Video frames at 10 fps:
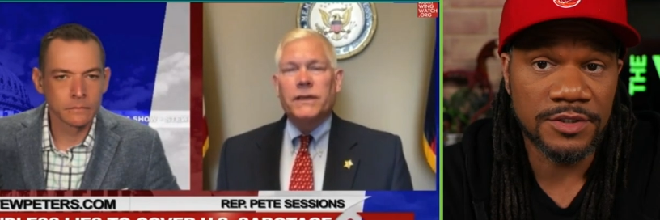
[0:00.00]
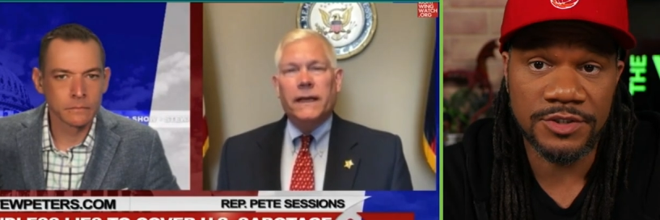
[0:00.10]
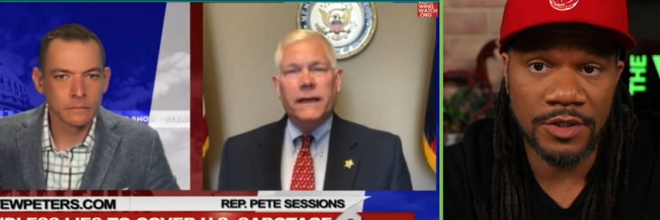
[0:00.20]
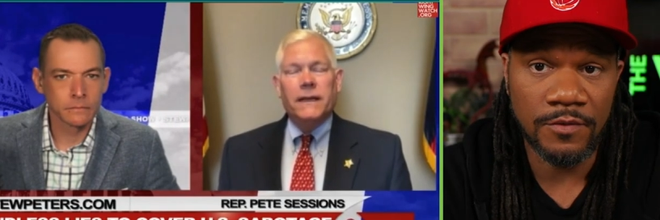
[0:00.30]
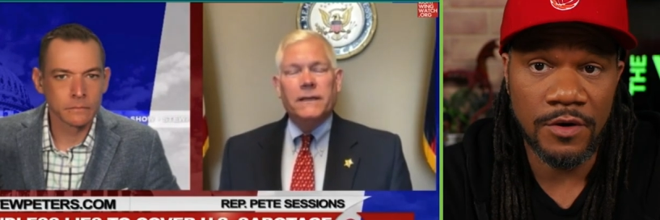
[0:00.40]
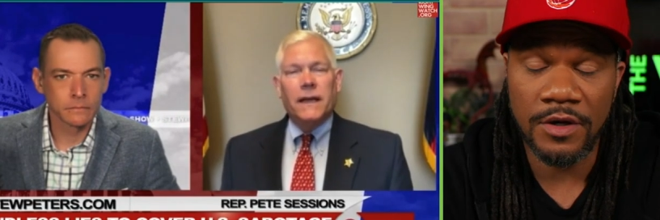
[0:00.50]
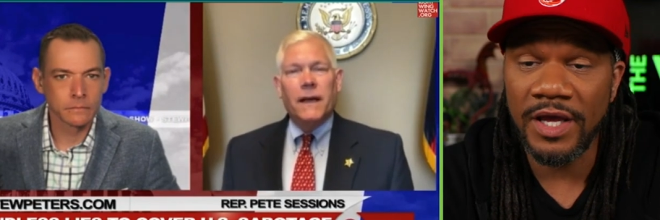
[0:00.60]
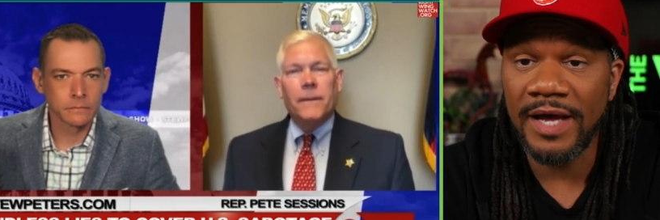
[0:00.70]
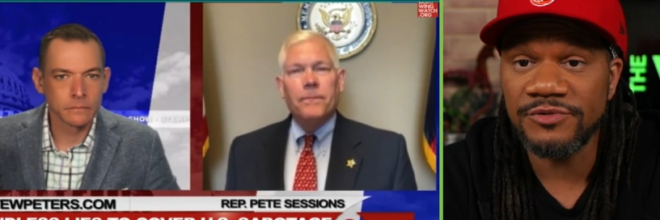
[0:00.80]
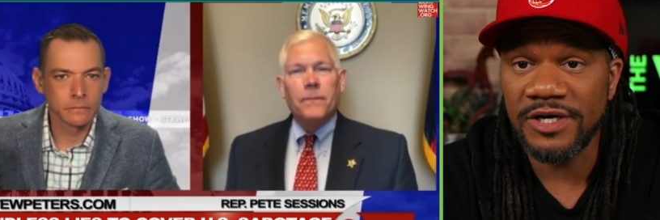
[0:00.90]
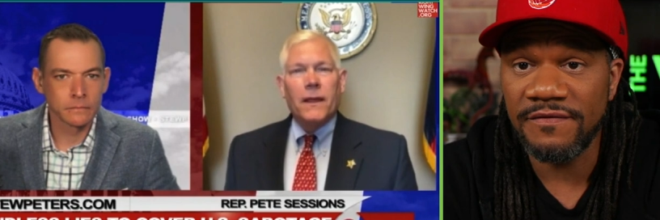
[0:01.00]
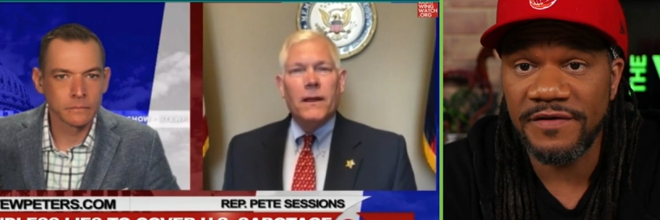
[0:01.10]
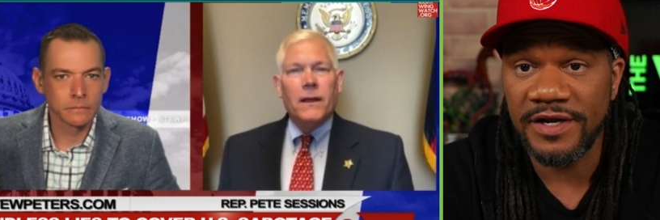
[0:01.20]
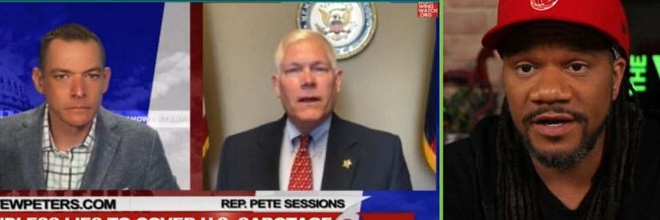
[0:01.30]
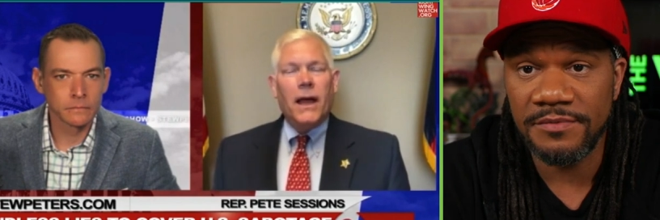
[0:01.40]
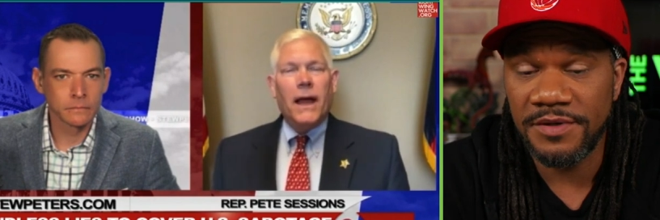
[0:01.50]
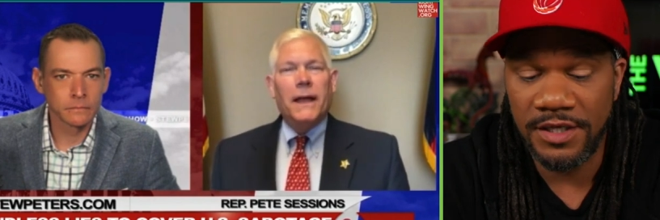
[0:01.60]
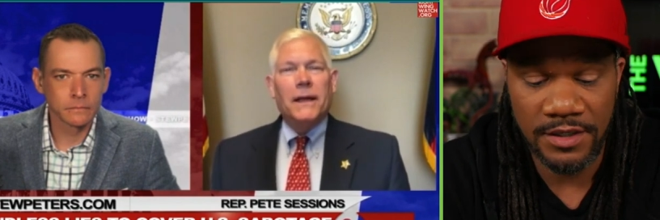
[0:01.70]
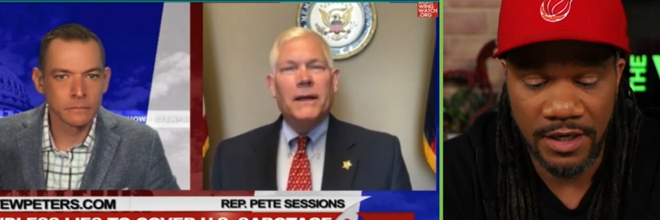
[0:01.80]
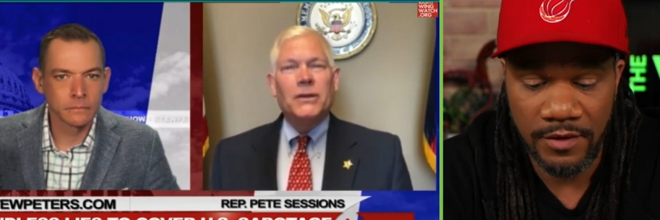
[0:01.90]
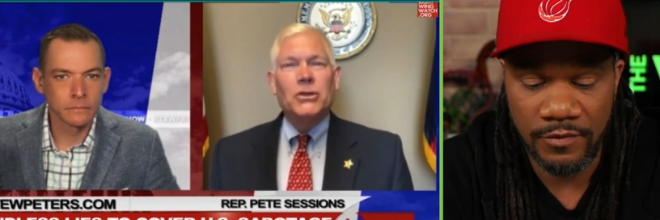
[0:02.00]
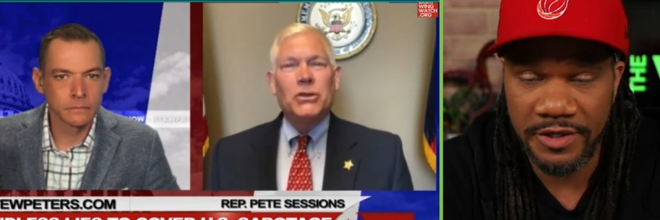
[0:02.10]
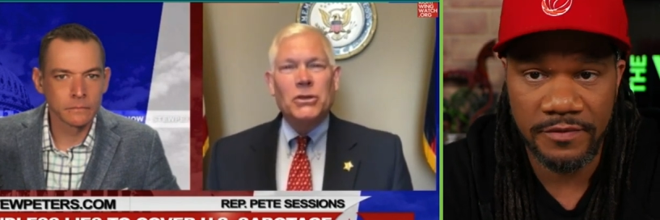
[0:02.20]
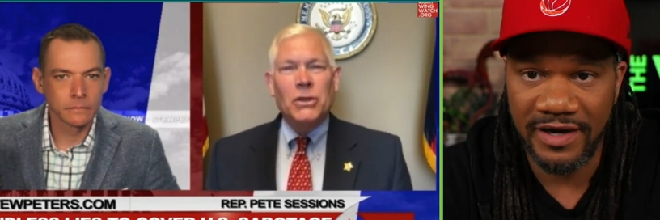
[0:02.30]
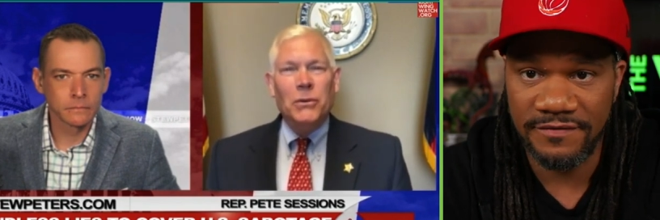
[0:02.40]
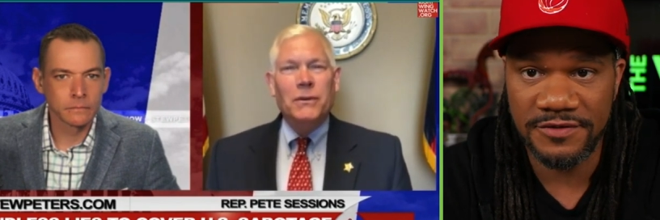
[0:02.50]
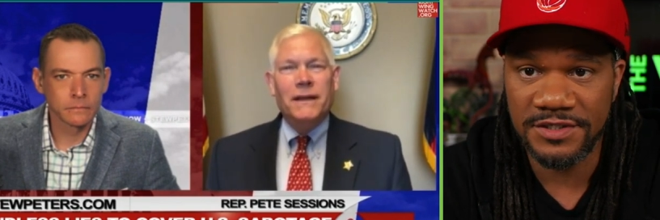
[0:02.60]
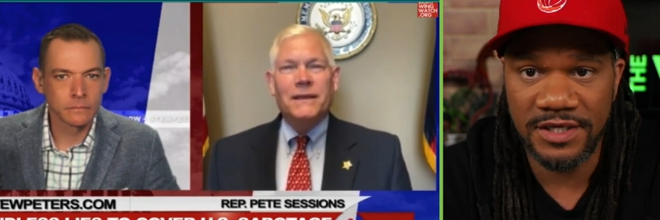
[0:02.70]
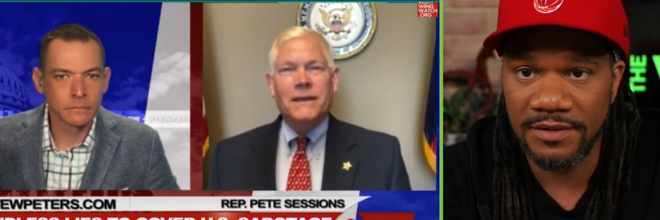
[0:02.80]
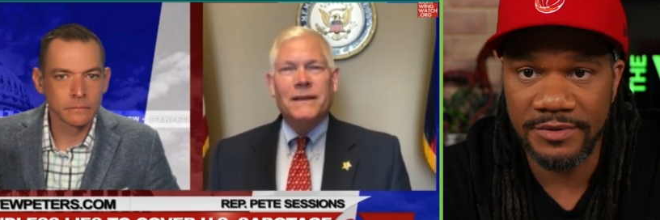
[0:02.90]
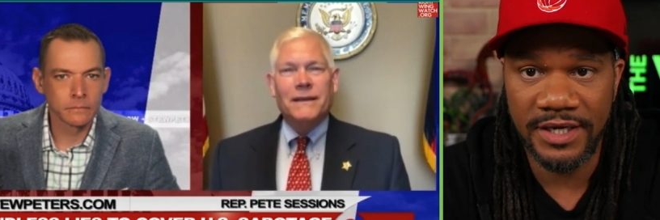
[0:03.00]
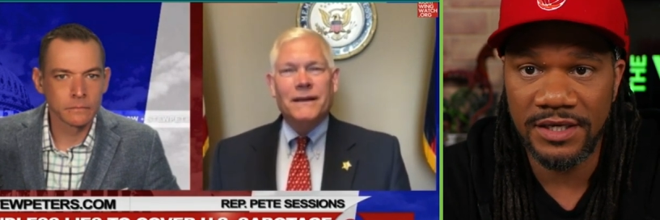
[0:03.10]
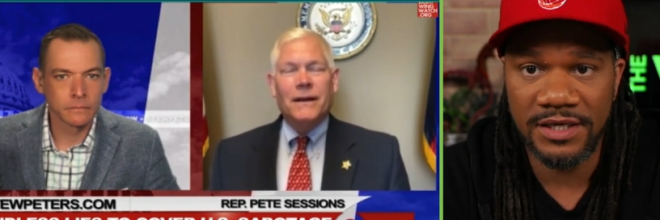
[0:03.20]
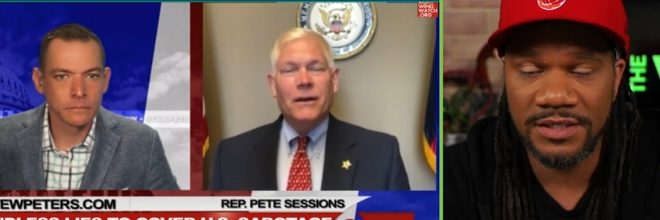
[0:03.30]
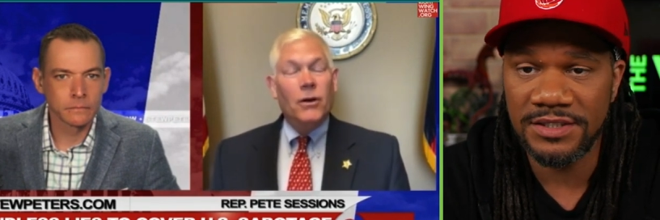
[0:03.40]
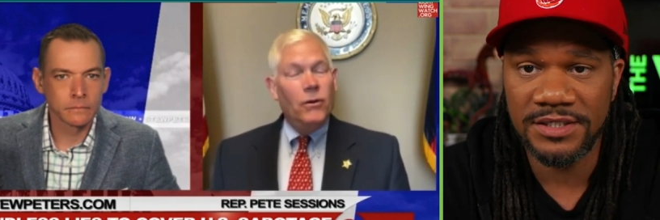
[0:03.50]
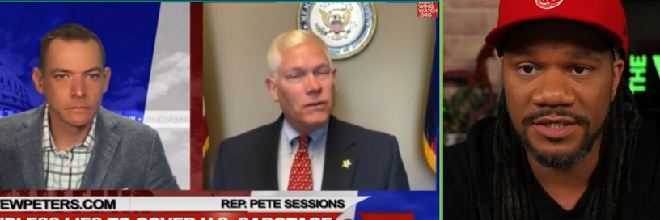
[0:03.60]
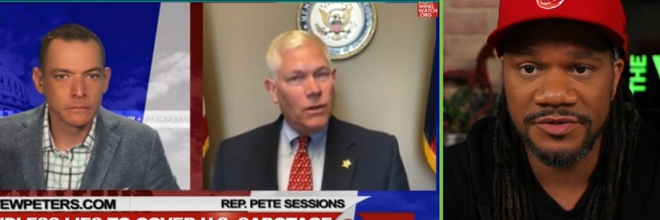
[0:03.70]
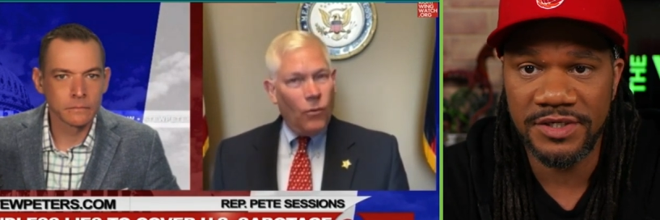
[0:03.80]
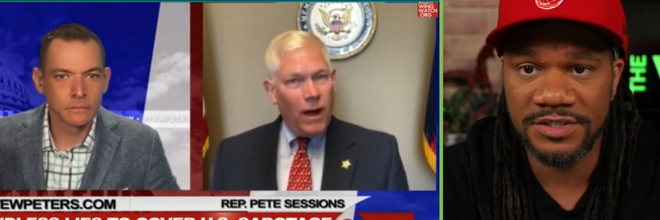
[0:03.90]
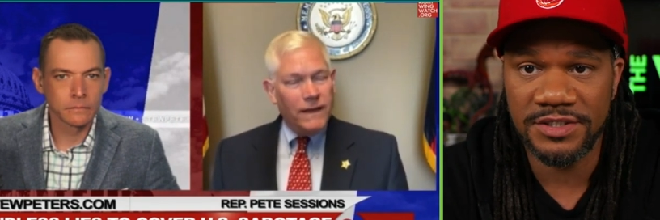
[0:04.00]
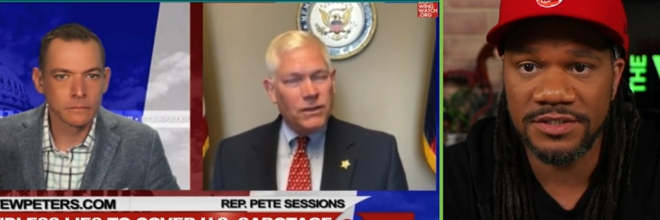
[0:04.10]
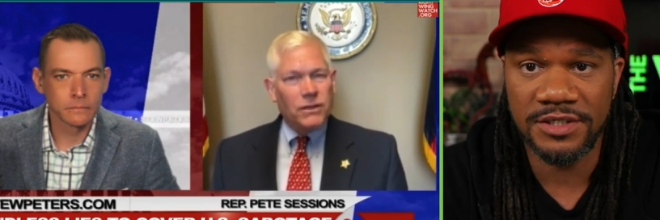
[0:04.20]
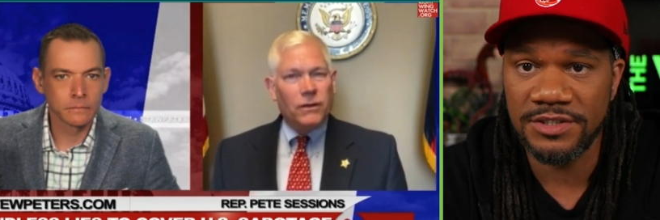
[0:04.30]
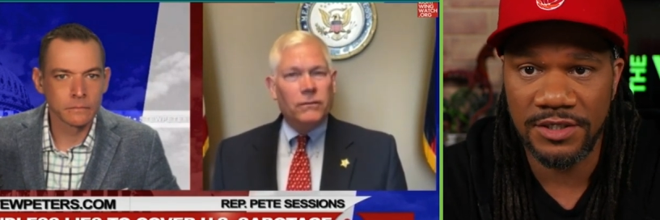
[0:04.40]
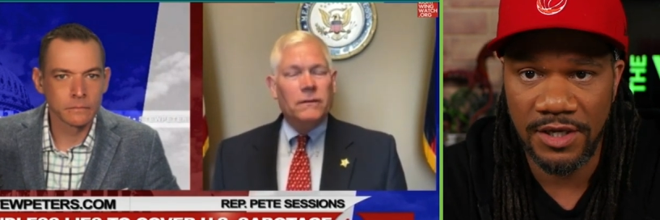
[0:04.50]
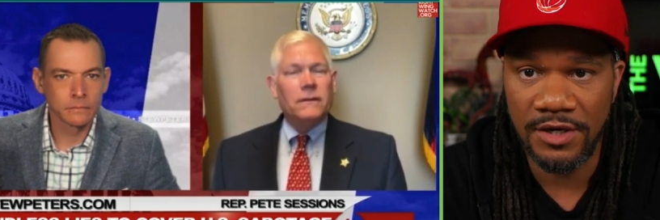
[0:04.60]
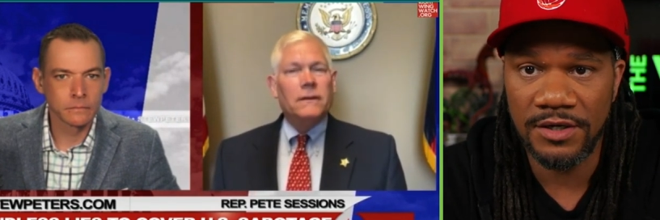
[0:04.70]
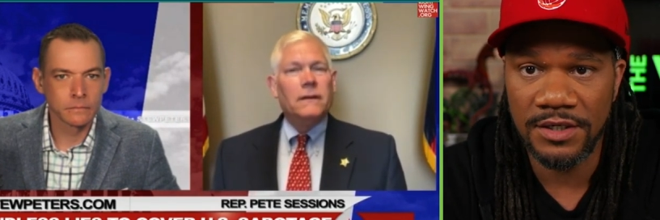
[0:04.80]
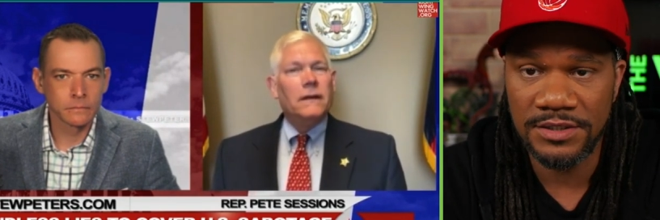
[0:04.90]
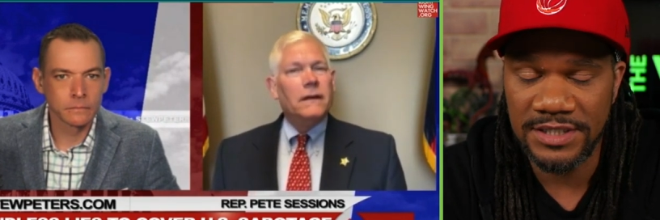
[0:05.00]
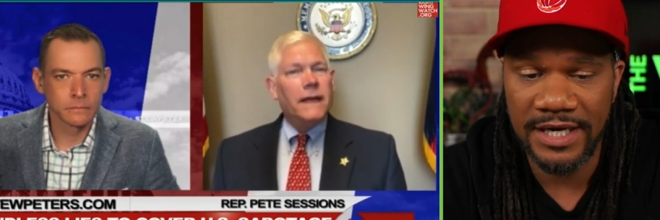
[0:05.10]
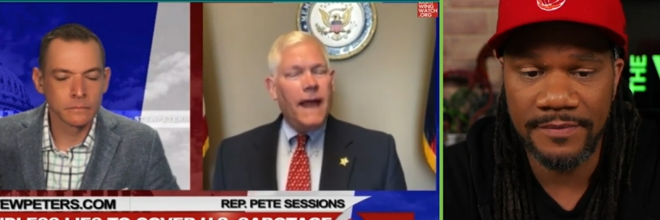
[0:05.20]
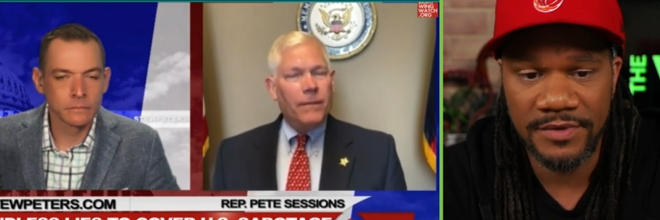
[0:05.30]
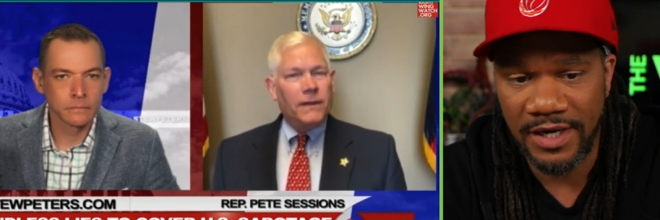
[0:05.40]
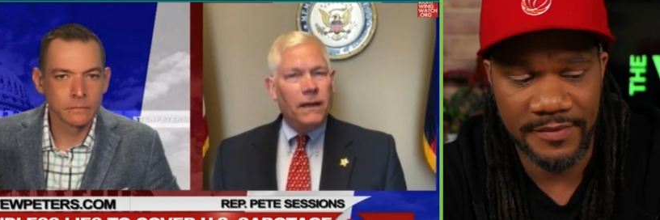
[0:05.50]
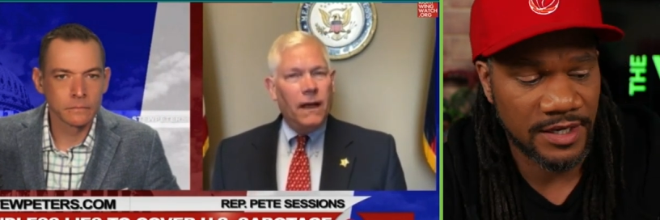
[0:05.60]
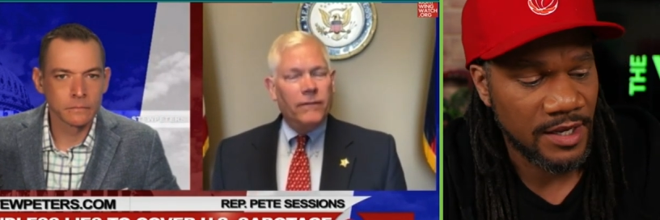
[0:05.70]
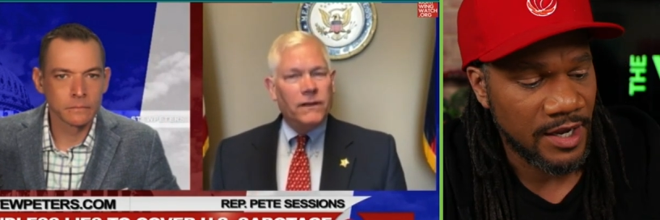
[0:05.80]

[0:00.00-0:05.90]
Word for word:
Speaker 1: So woke. I'm trying to figure out, Pete, uh, when are white folks gonna get a break in this country? It's just, it's a long time coming.